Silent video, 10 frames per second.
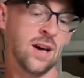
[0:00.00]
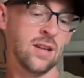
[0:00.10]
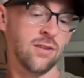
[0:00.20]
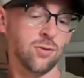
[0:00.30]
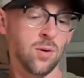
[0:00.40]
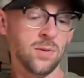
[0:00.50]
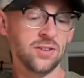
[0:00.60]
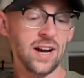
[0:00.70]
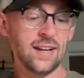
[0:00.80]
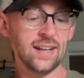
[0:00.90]
The formal
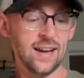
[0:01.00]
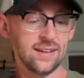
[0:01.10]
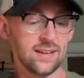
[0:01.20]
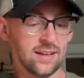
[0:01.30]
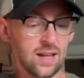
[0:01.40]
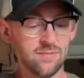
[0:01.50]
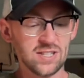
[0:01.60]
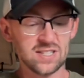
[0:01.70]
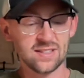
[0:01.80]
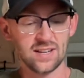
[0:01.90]
dining etiquette,
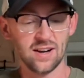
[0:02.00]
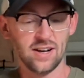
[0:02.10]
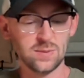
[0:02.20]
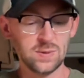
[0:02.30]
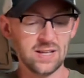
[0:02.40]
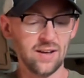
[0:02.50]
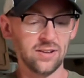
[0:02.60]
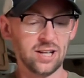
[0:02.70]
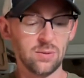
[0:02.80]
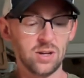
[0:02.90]
emphasis on
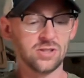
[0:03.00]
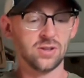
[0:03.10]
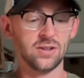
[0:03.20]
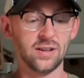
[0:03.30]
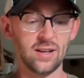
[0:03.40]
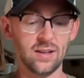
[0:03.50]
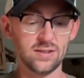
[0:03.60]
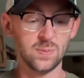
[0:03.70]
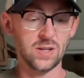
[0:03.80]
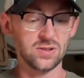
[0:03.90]
hospitality, and regional
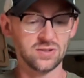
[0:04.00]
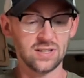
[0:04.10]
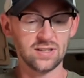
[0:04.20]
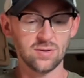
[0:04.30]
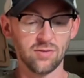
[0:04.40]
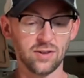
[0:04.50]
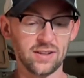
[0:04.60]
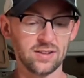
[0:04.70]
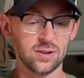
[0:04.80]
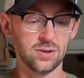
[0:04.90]
specialties
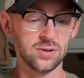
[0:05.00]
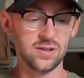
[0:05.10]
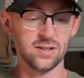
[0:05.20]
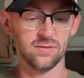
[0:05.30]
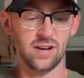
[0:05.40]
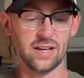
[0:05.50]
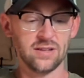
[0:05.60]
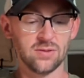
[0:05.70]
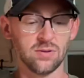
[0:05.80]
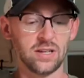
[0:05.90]
reflect a culture that
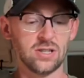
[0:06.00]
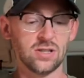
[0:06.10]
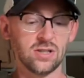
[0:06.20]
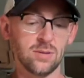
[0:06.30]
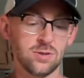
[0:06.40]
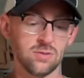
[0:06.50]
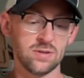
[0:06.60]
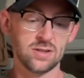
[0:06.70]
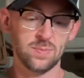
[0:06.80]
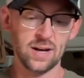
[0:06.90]
values relationships,
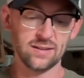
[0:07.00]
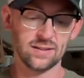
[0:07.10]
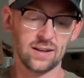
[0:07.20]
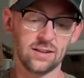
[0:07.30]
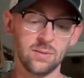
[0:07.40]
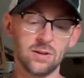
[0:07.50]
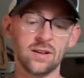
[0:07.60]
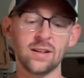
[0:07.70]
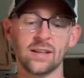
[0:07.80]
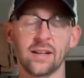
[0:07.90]
respect, and
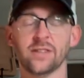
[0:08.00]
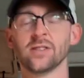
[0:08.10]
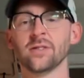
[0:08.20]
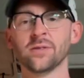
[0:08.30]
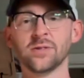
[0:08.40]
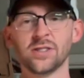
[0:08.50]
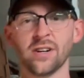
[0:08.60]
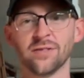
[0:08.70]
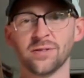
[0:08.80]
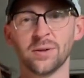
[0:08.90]
community connection through
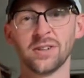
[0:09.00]
shared food